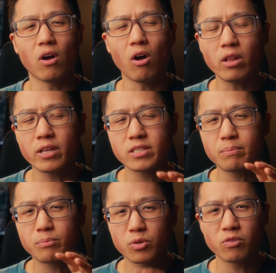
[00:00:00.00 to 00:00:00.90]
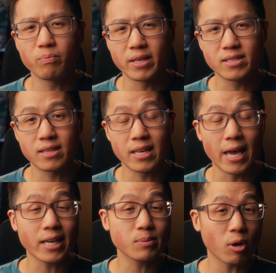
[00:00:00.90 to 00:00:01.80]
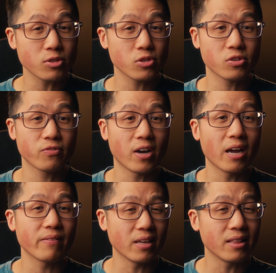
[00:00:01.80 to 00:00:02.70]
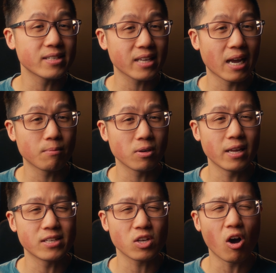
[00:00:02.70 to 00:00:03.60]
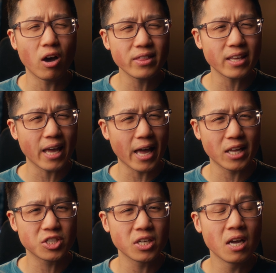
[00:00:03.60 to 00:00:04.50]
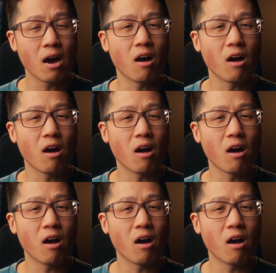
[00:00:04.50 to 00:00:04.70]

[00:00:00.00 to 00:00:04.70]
all its improvements, the X Processor 5 in this camera is on the edge